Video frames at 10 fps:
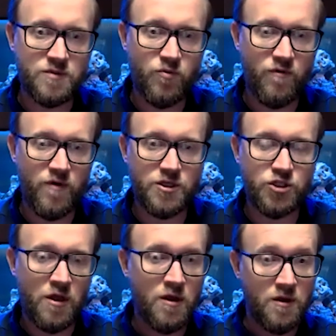
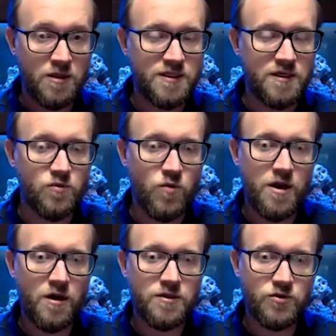privilege since
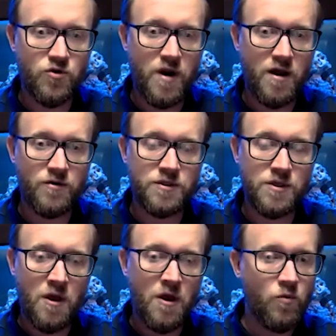Windows was around.
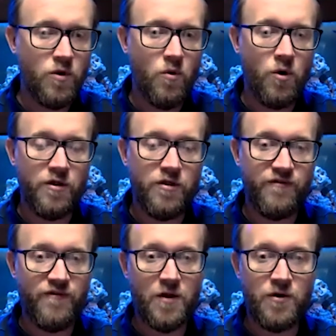We were one of the
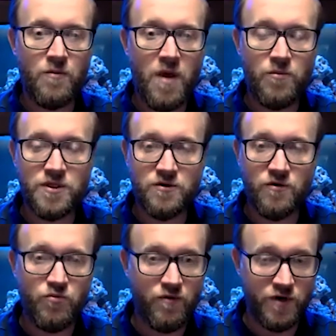founding members
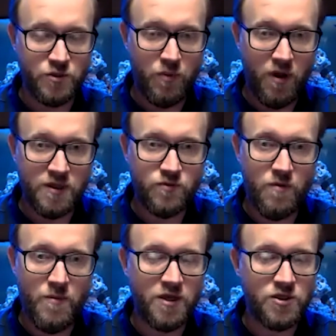of privileged
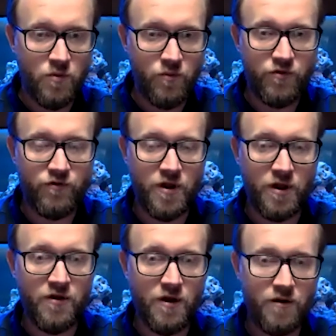password management with
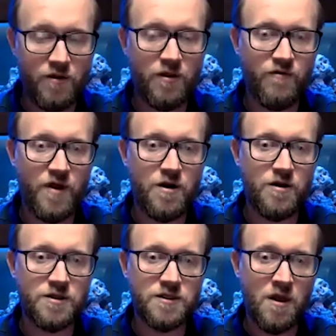300 other
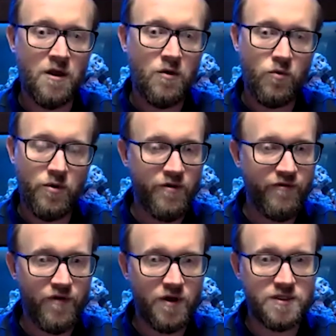vendors. We were the
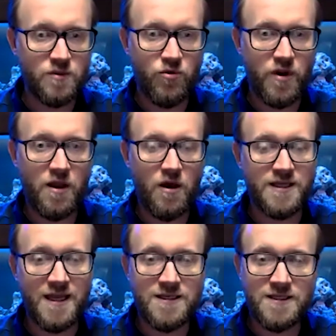first to bring
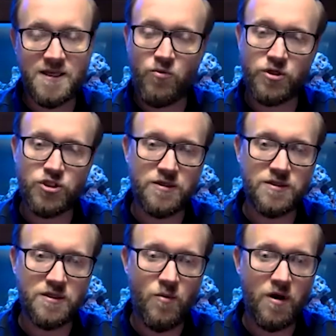identity bridging
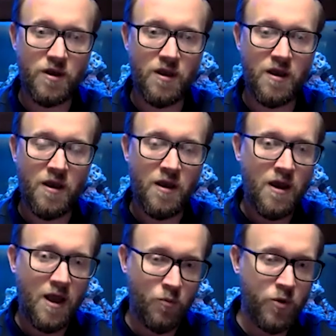to the market,
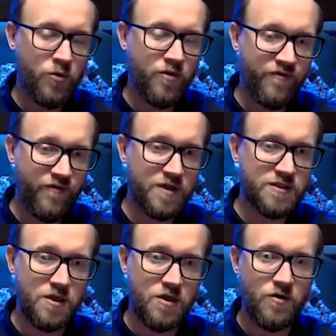and we were the
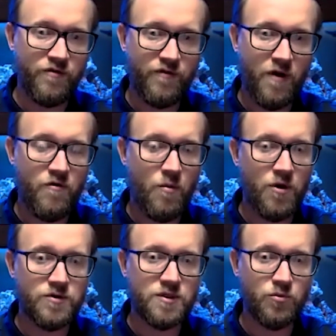first to unify
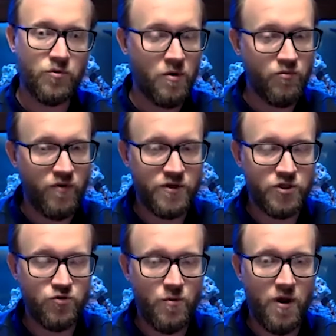remote support and
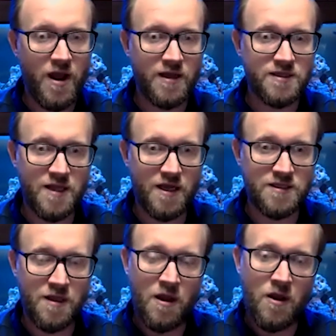privileged remote
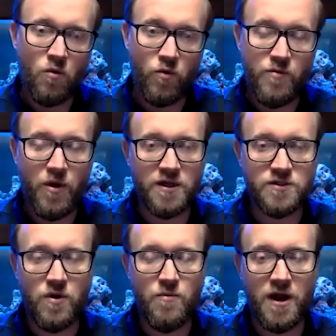access with
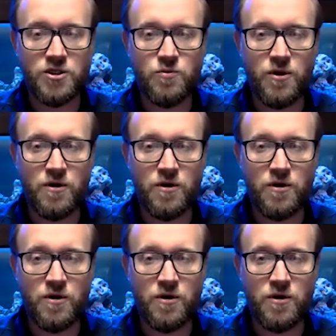password management.